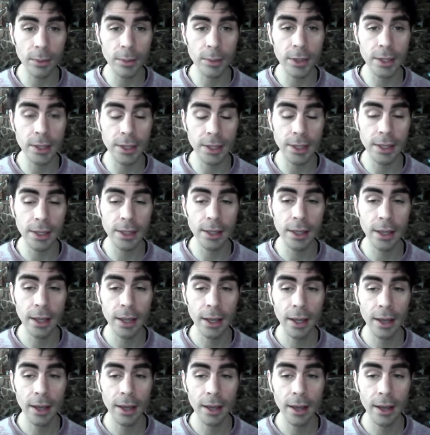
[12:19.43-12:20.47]
and
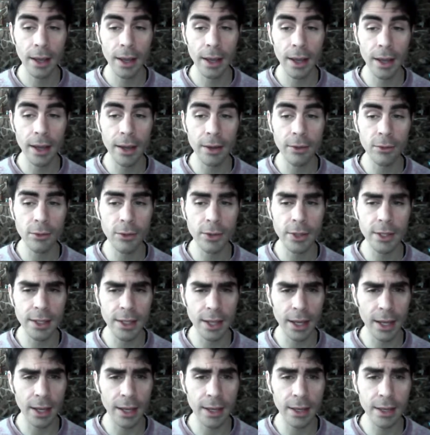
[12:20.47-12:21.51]
normally
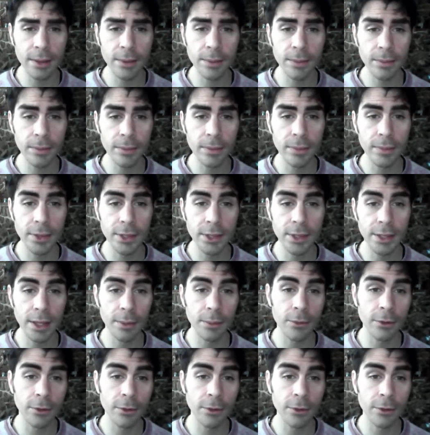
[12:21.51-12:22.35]
every day,